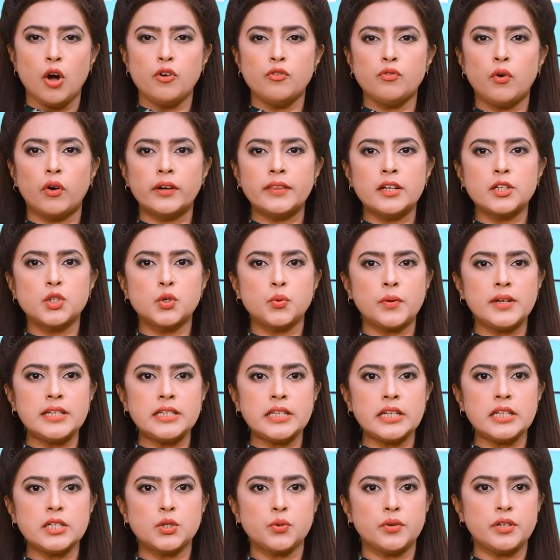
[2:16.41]
for the
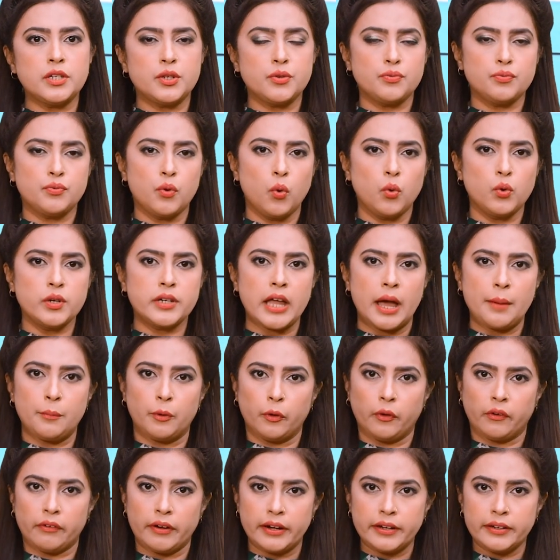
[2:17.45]
2024
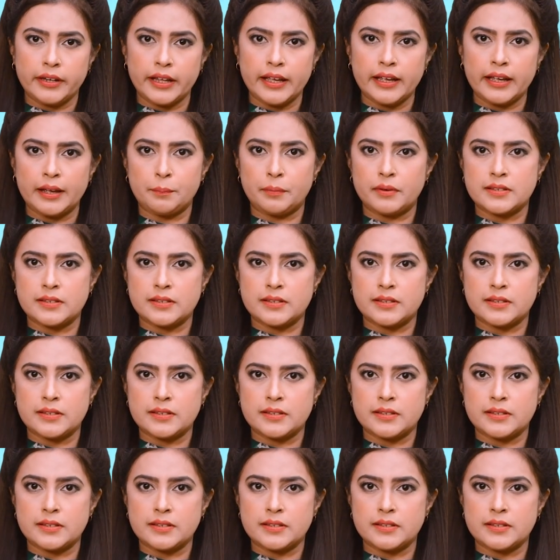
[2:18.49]
Democratic